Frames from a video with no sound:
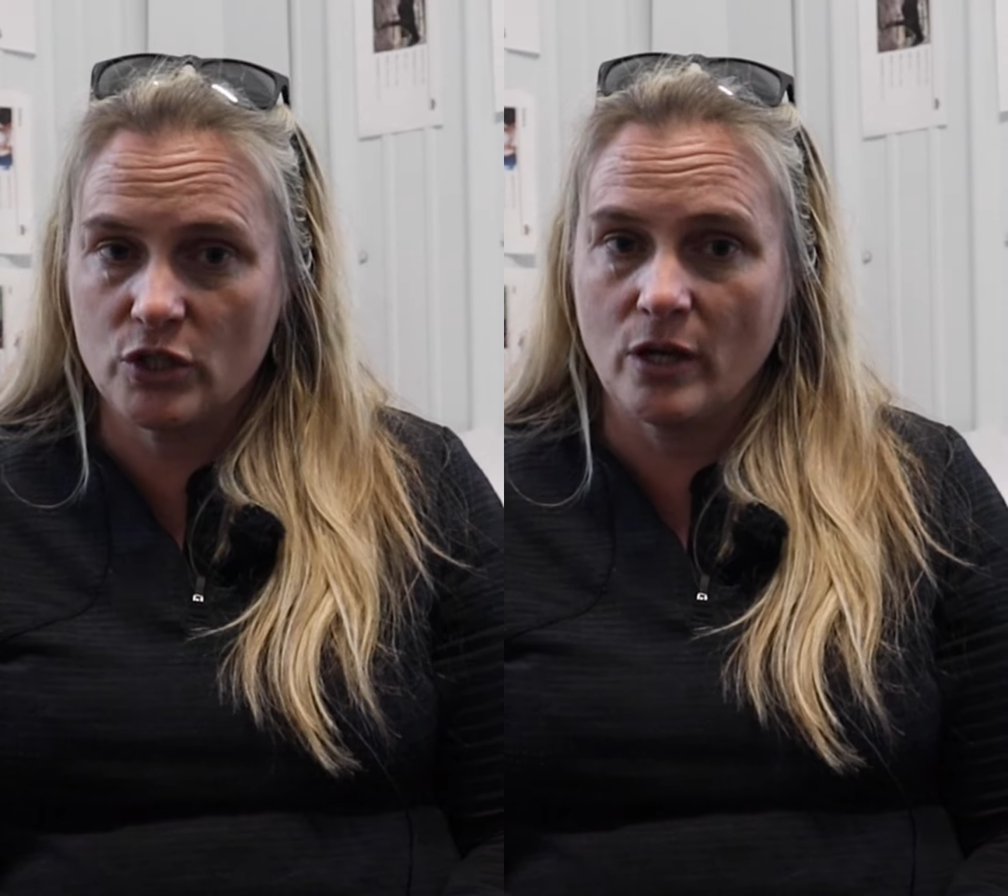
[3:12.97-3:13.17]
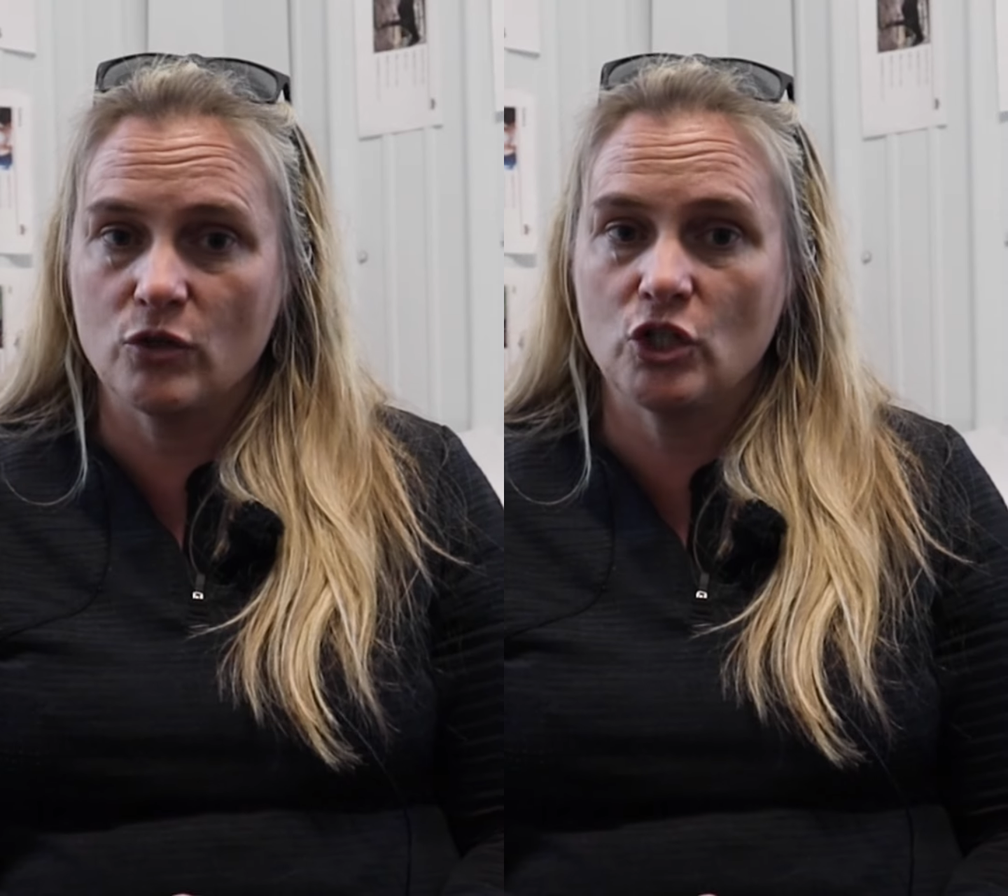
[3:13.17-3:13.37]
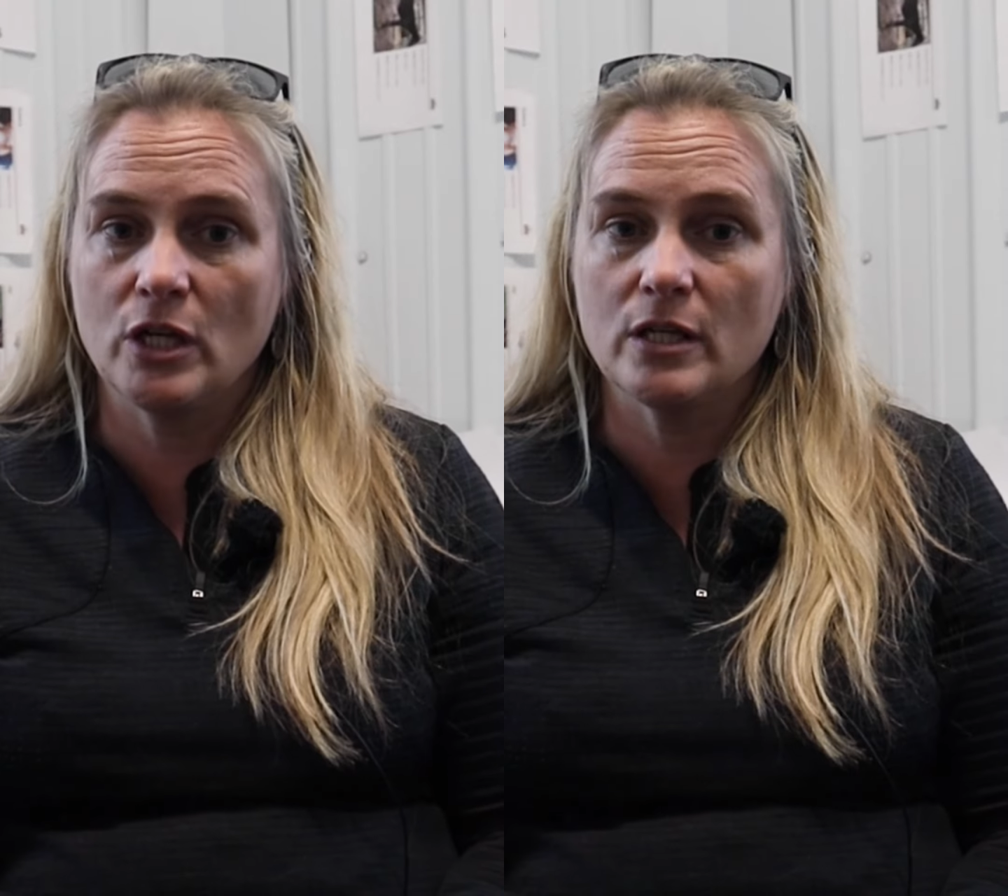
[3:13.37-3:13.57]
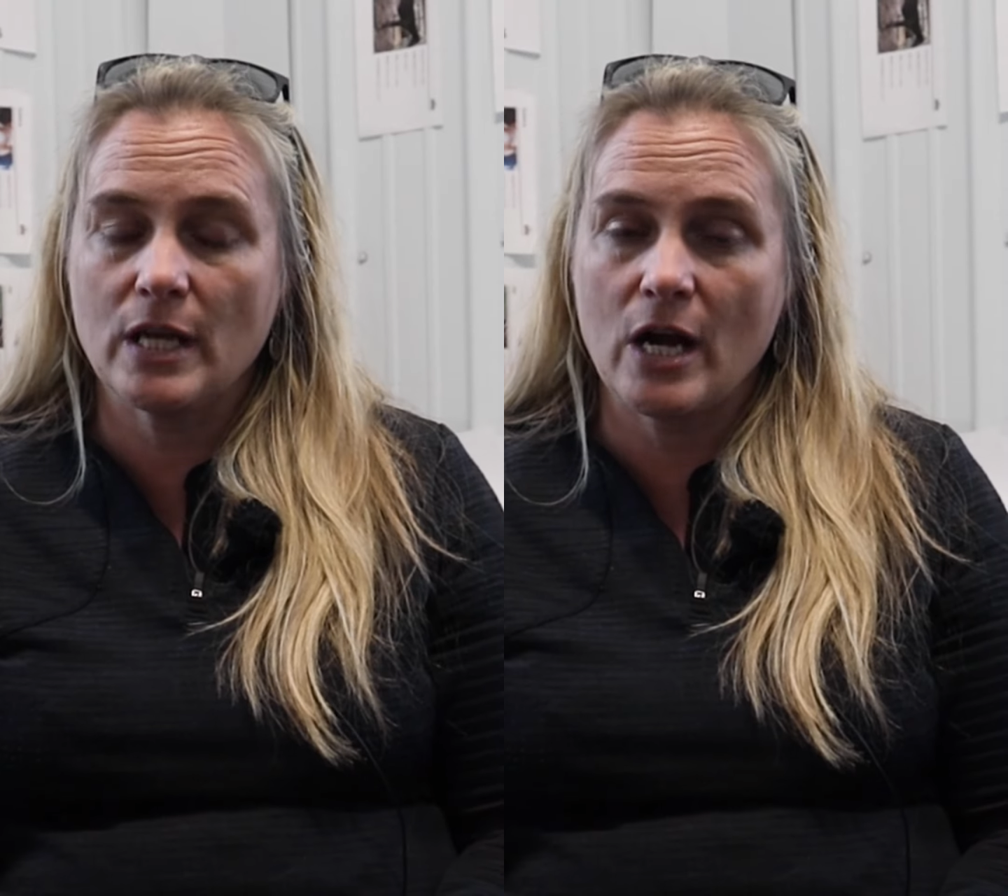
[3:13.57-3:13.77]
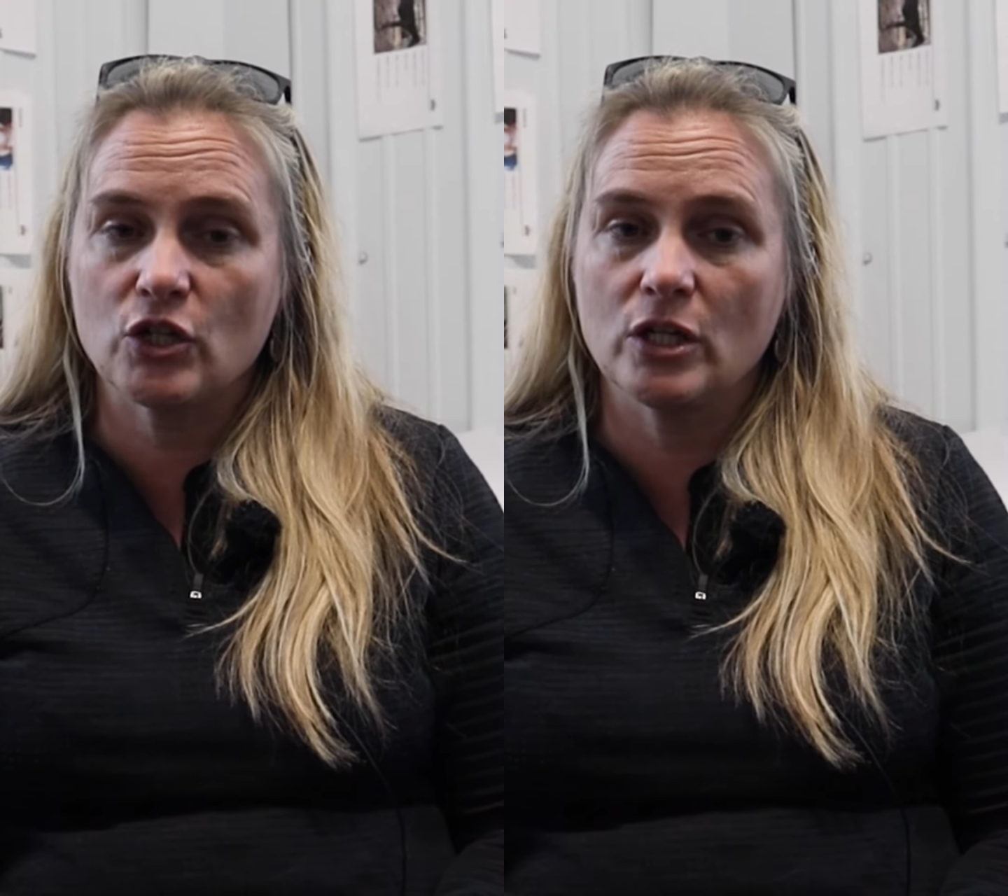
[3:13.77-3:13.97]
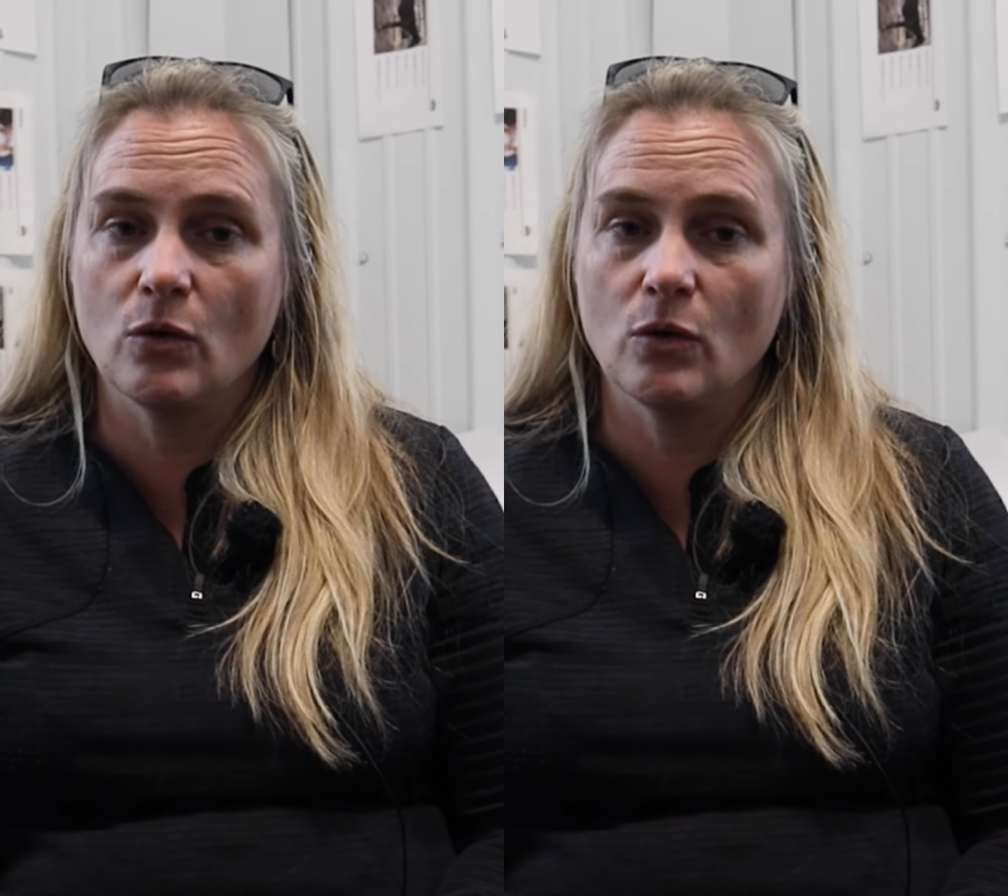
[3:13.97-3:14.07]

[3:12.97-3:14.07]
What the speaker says: So she is actually